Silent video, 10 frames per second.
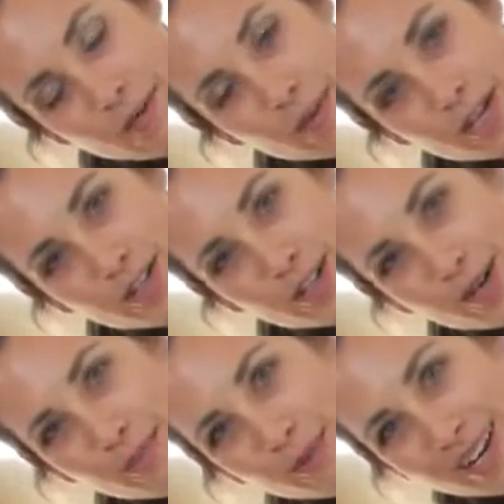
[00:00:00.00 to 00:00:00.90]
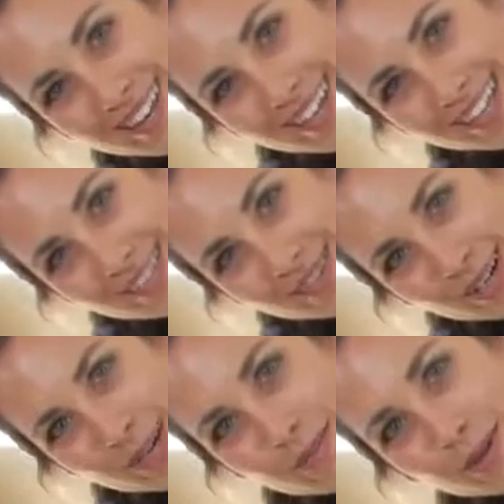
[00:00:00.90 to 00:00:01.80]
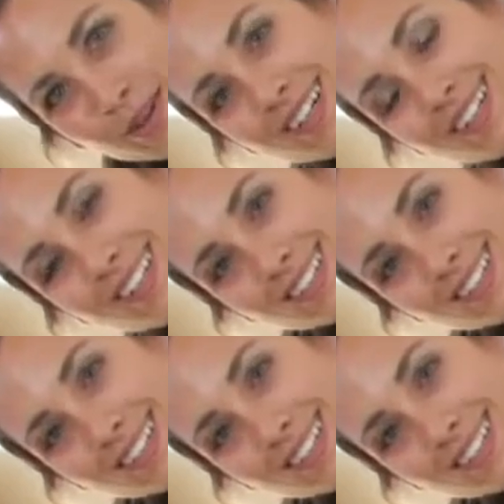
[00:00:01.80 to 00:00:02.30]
Make sure you're breathing, it's very important.